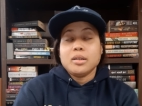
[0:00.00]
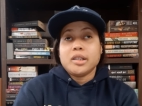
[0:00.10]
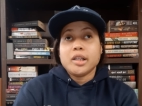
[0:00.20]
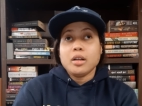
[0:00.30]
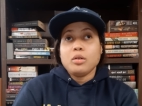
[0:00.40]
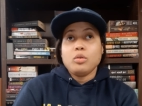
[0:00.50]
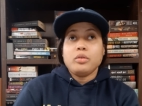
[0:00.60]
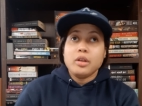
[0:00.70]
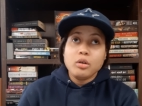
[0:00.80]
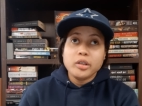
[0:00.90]
So
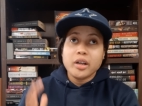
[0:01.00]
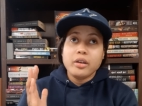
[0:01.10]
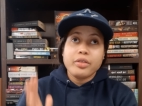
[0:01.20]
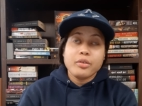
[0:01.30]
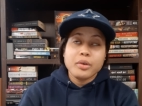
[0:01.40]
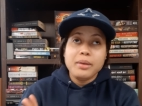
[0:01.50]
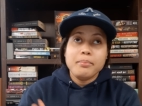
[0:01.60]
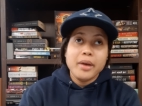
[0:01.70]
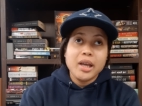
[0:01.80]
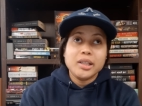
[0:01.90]
those are the three
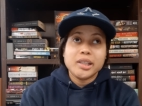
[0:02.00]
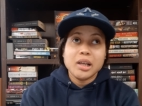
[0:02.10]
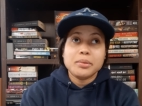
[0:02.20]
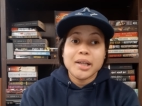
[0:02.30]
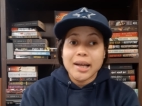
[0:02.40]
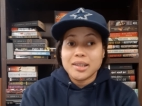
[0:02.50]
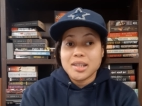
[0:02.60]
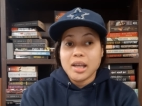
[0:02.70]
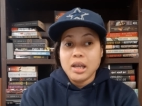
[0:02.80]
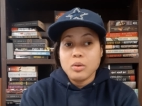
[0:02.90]
main steps that I
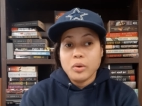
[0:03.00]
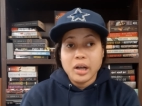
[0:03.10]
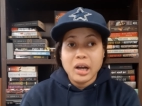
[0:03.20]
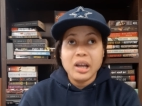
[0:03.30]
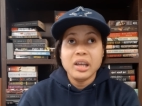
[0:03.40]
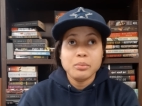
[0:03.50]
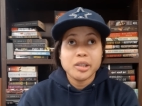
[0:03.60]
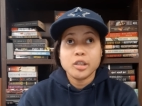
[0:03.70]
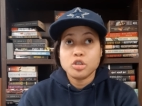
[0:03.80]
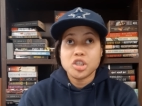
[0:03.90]
take when I am
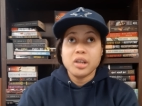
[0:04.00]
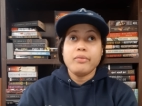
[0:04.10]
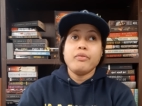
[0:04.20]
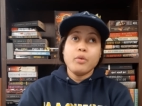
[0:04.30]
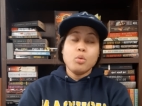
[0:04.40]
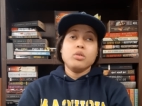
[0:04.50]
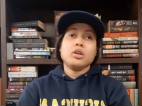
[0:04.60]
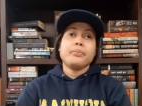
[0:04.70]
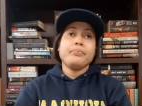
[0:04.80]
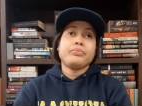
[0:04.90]
searching
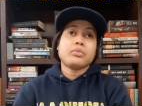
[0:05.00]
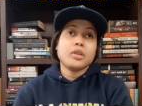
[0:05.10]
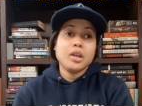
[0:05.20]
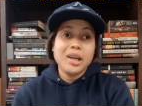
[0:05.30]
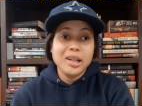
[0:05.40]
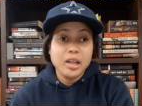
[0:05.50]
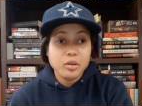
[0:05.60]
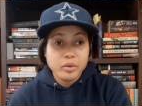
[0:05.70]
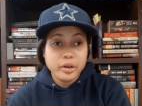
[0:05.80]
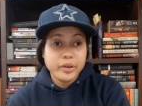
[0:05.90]
for a
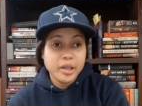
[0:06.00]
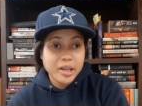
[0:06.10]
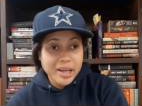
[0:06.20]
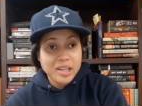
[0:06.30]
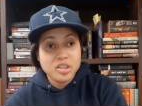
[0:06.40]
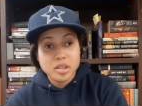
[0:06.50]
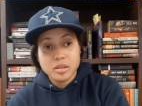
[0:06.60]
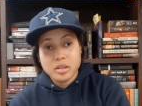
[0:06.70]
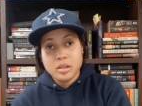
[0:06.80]
literary agent.